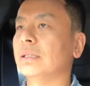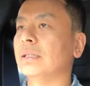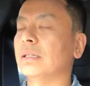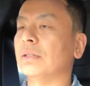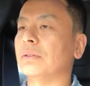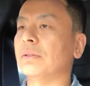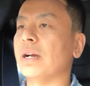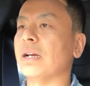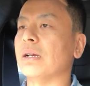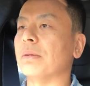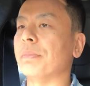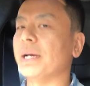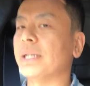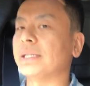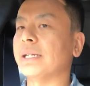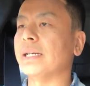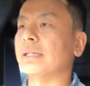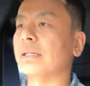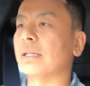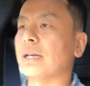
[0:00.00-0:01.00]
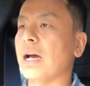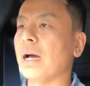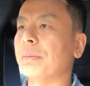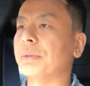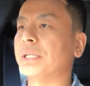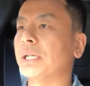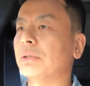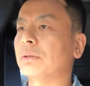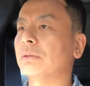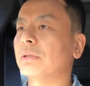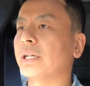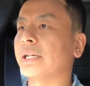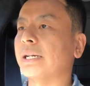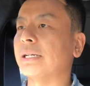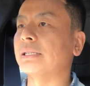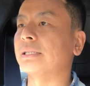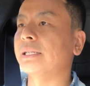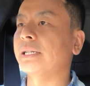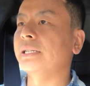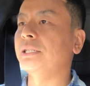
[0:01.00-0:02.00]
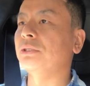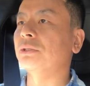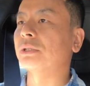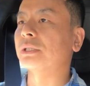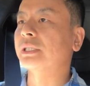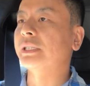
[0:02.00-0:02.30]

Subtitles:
all right, about to enter the Harbour Tunnel. Like I said, you're